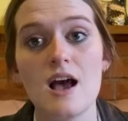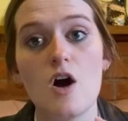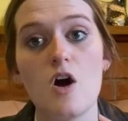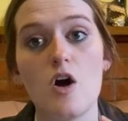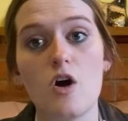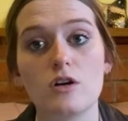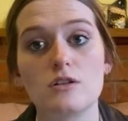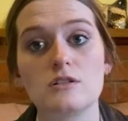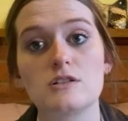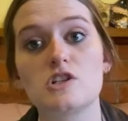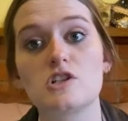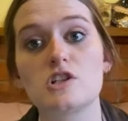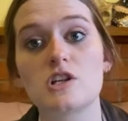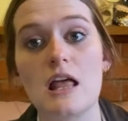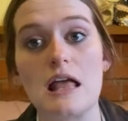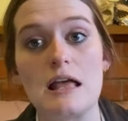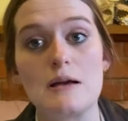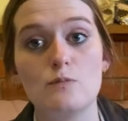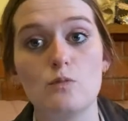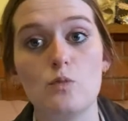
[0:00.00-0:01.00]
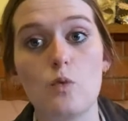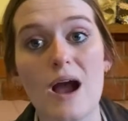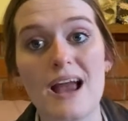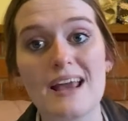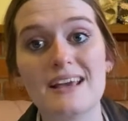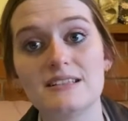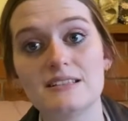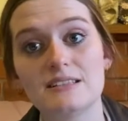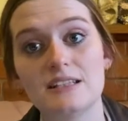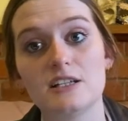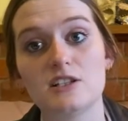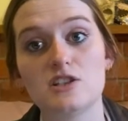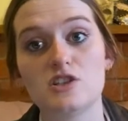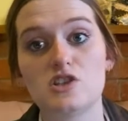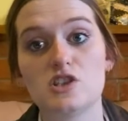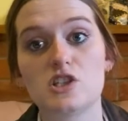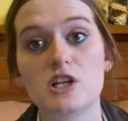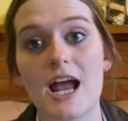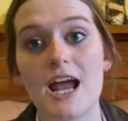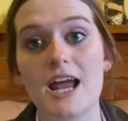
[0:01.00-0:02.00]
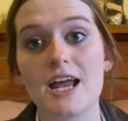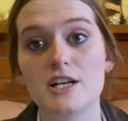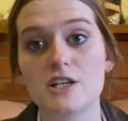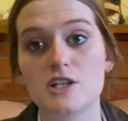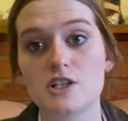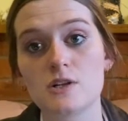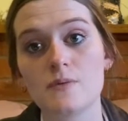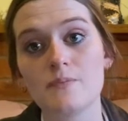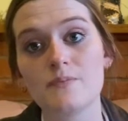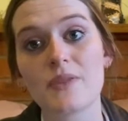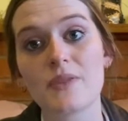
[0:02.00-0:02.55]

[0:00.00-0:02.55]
oxygen, and waste exchange,